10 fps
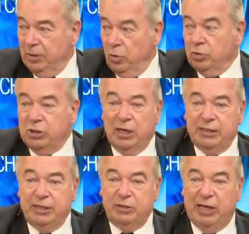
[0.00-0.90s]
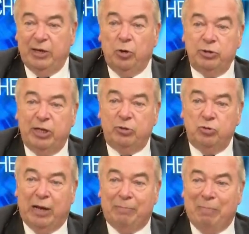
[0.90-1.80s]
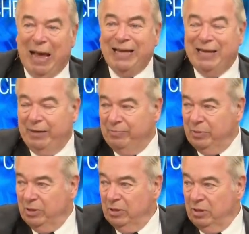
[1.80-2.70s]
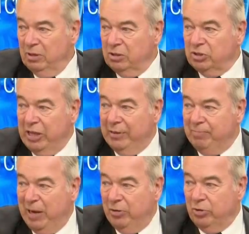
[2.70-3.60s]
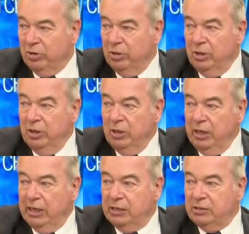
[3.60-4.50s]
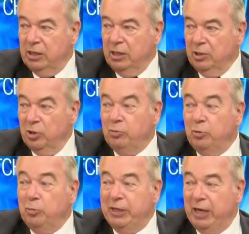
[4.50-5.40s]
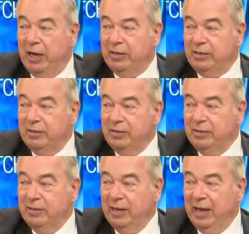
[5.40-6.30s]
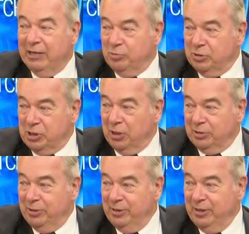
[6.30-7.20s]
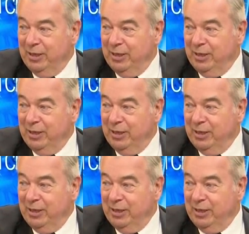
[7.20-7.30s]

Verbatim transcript: or shall I say, they don't, they do not back him to stay in power, is look what we got as a result.